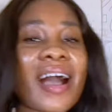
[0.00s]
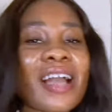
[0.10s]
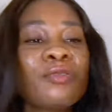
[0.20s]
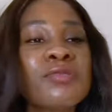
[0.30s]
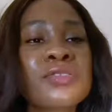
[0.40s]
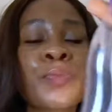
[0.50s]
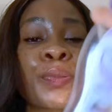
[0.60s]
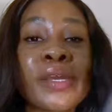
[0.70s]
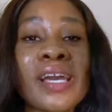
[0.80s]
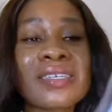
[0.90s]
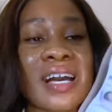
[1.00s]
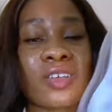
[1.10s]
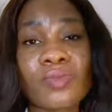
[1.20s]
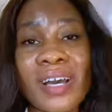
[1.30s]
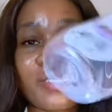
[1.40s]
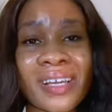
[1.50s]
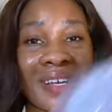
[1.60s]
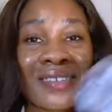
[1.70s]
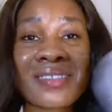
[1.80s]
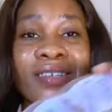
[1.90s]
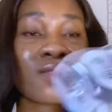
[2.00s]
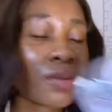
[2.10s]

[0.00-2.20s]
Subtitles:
I use pears as well. As you can see, this is